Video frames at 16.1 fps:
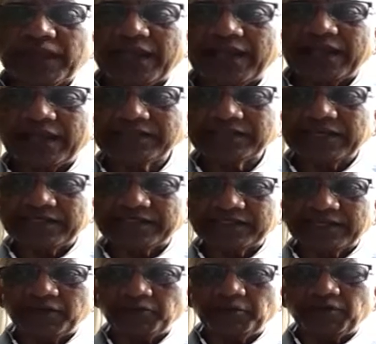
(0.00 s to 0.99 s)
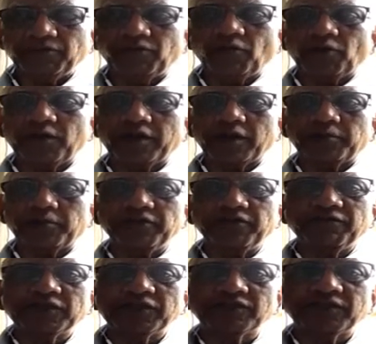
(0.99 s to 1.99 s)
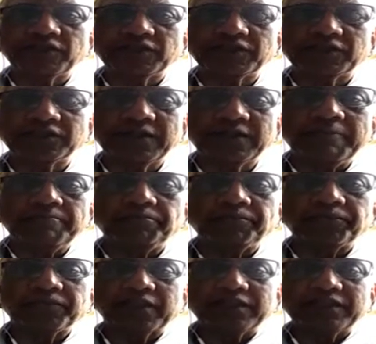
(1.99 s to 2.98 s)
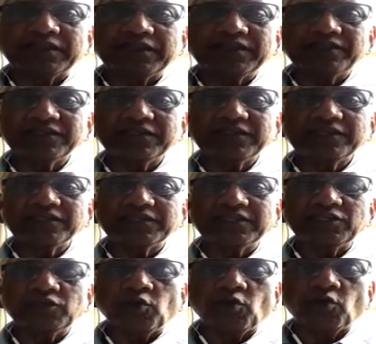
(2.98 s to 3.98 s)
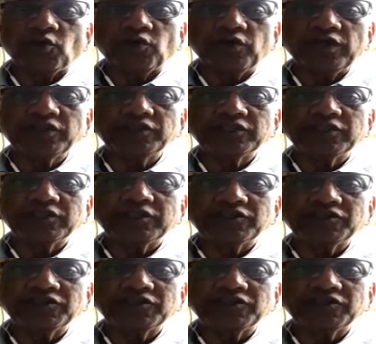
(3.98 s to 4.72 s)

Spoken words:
And as I had said before in our previous verses, this is the original